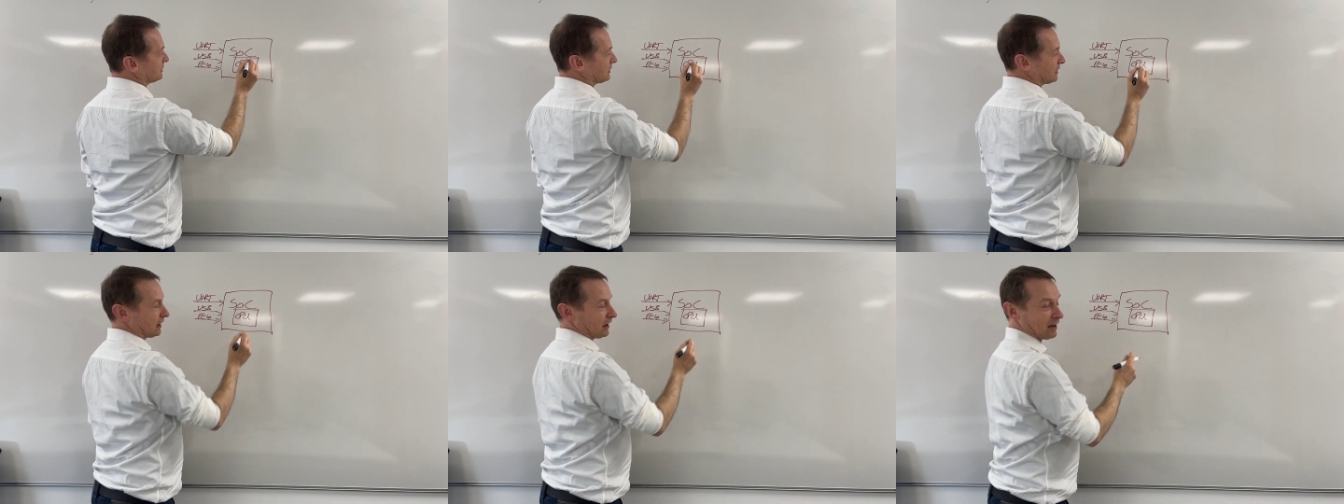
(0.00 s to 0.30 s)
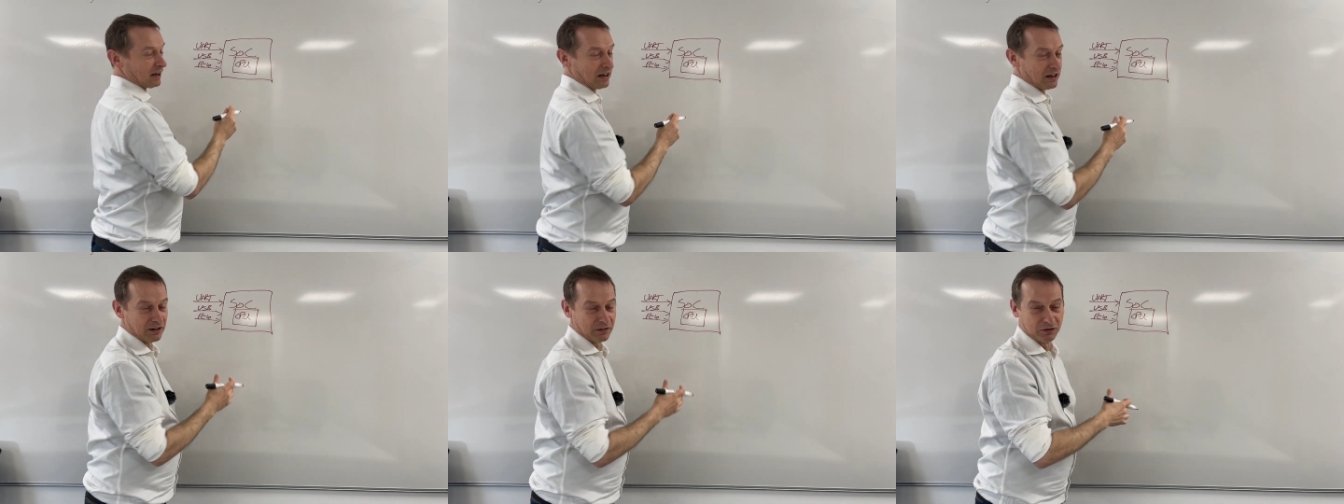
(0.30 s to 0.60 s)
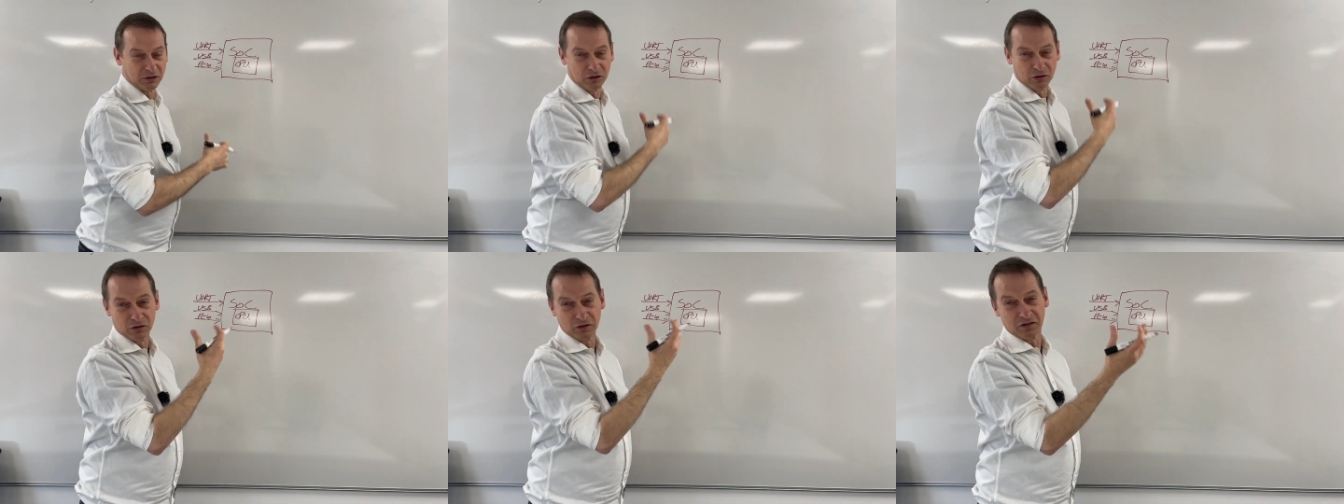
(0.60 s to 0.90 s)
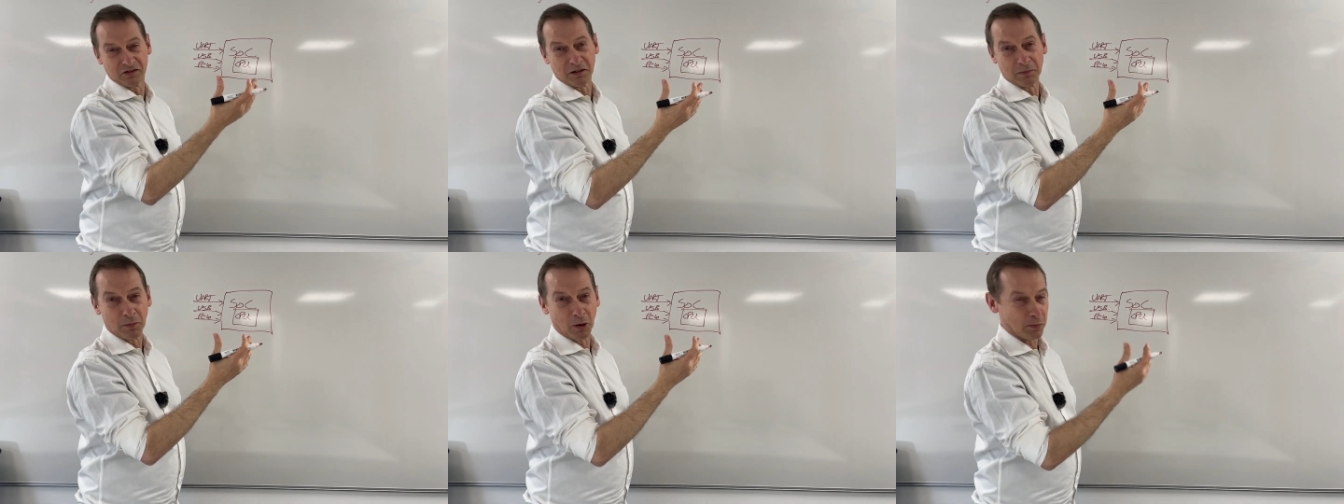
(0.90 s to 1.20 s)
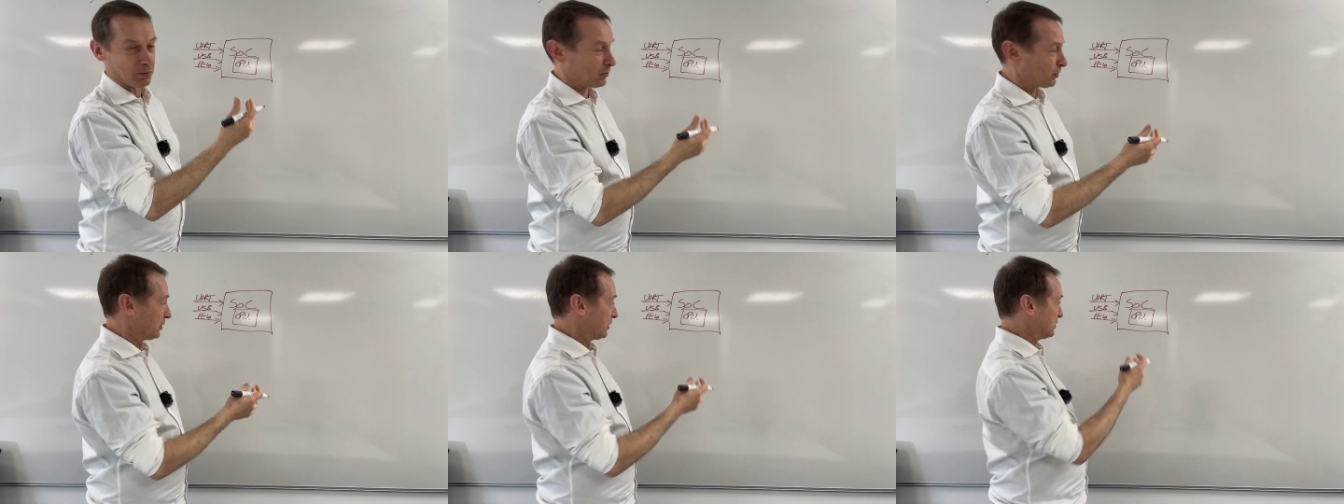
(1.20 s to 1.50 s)
and um, you do some
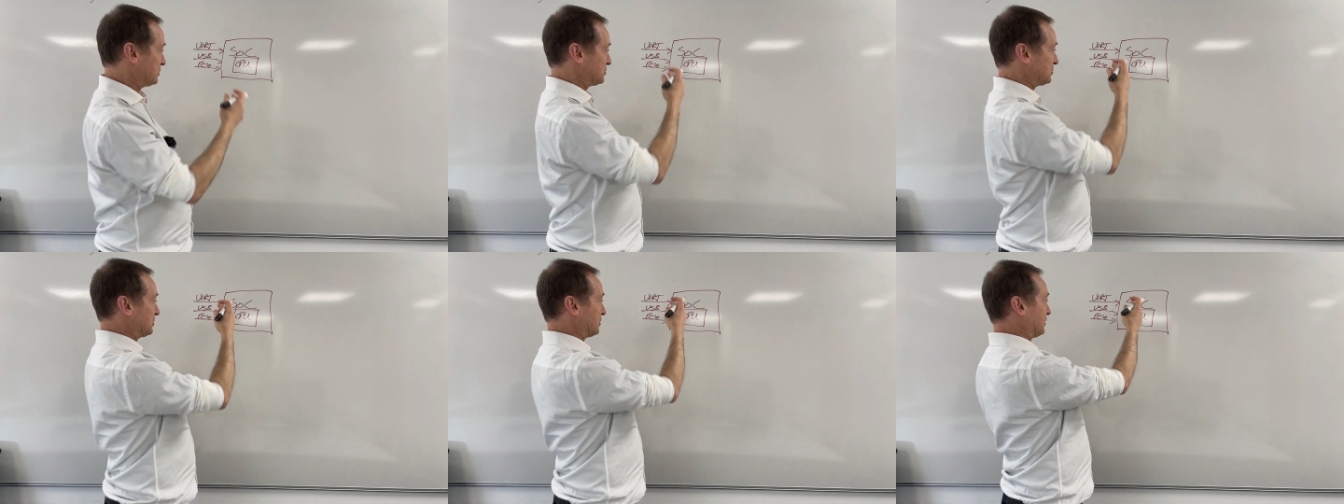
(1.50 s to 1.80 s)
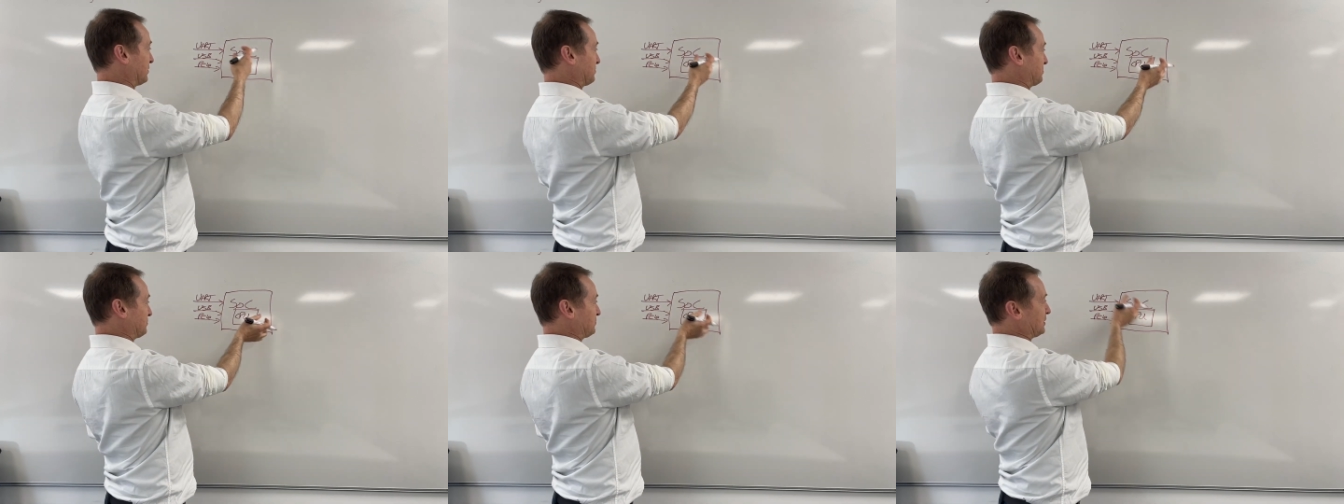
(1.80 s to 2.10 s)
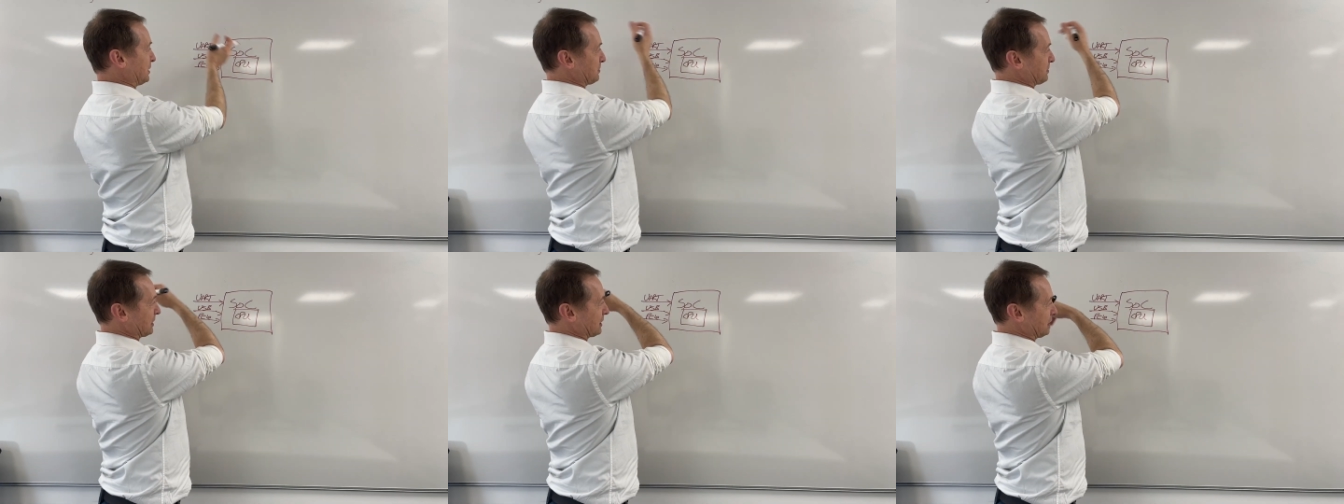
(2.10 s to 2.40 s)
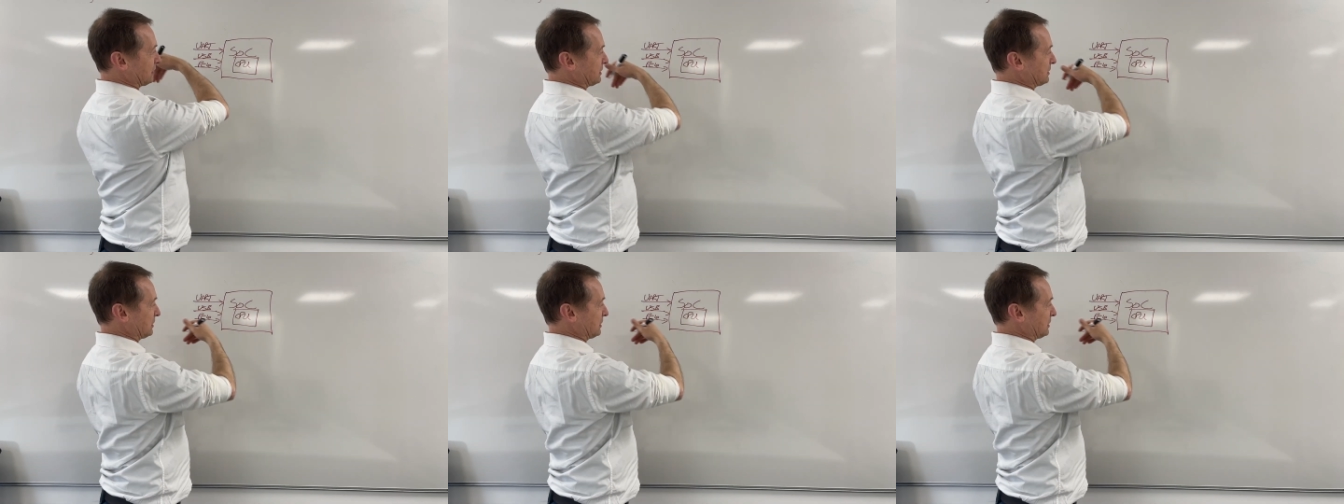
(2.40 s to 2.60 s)
operation, and typically,